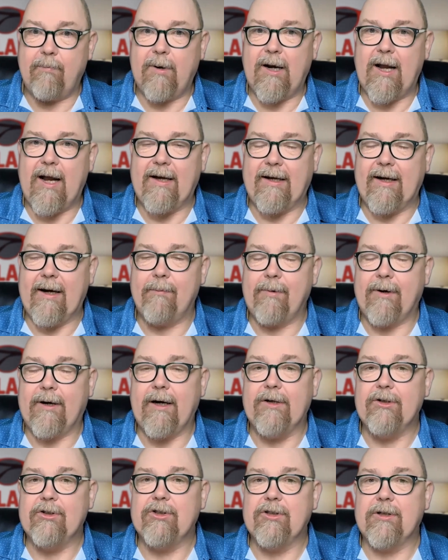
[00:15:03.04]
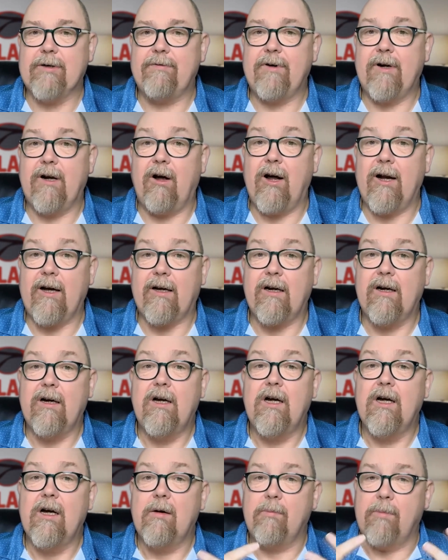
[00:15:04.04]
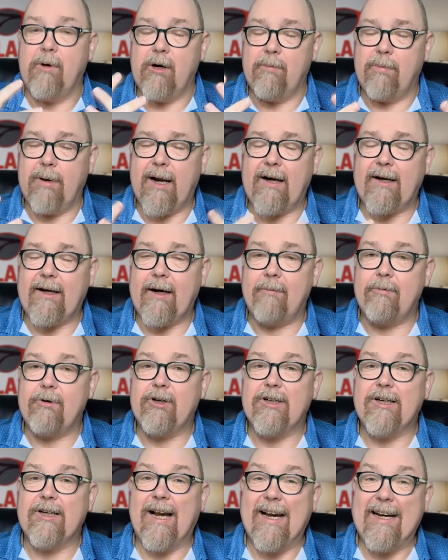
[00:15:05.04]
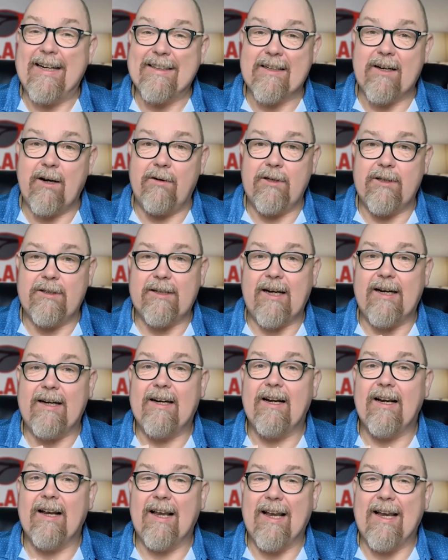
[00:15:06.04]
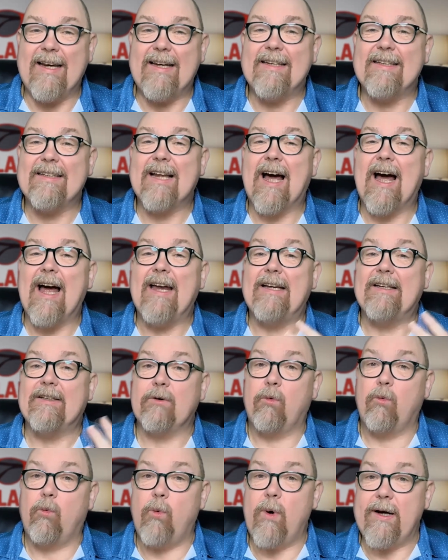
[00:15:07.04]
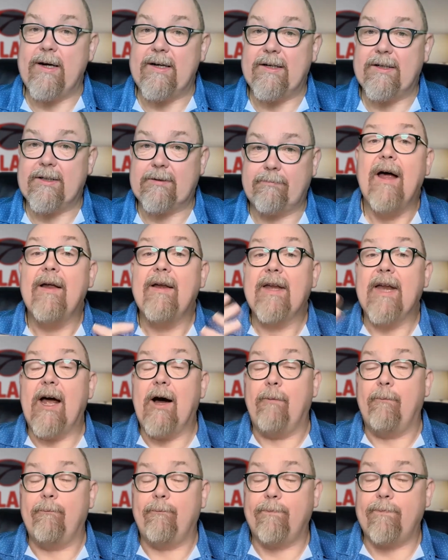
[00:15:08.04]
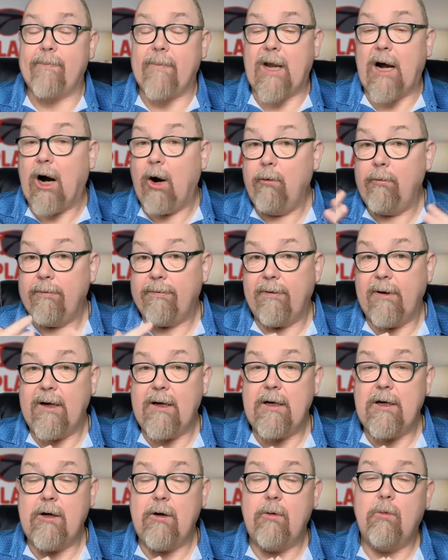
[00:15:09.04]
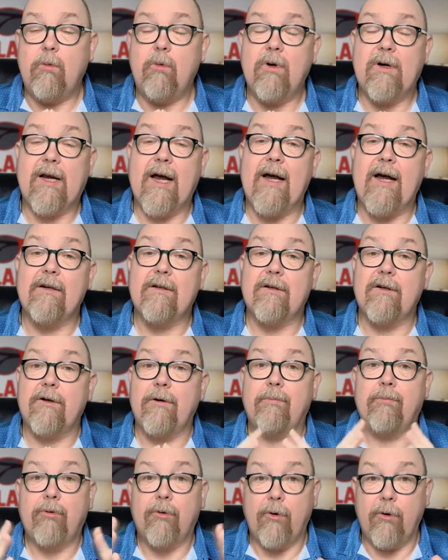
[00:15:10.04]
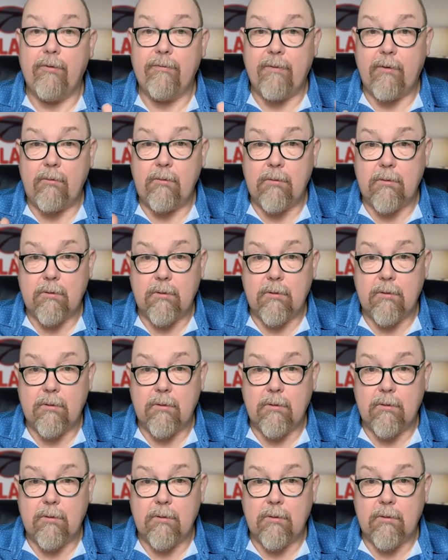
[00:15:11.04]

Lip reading: planning applications, if you like. But a planning application is going to take at least 8 weeks. Now, hopefully you will get an approval.